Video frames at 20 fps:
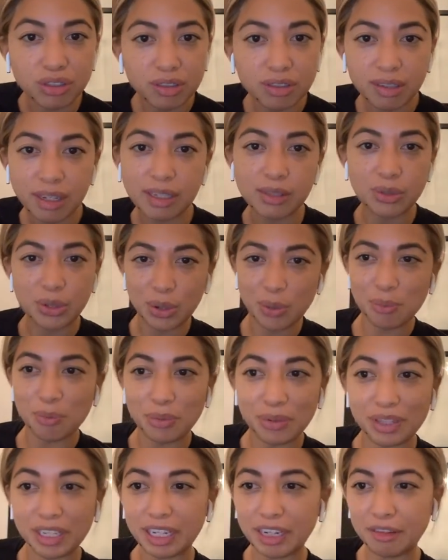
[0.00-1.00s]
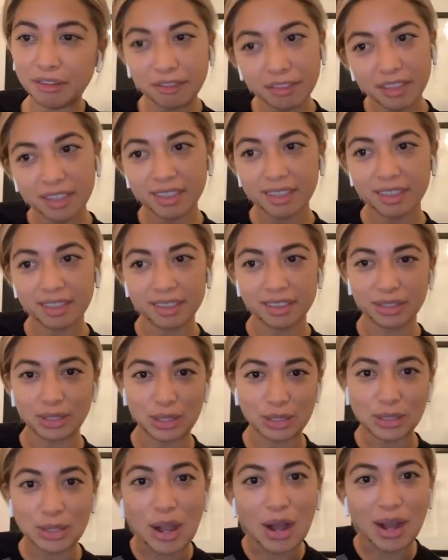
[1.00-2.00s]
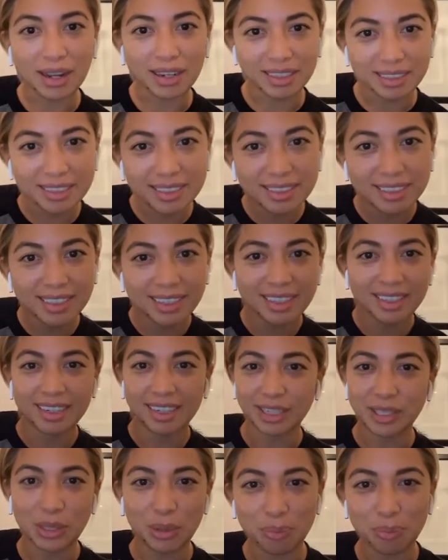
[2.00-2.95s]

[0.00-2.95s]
and don't believe the Christmas decorations.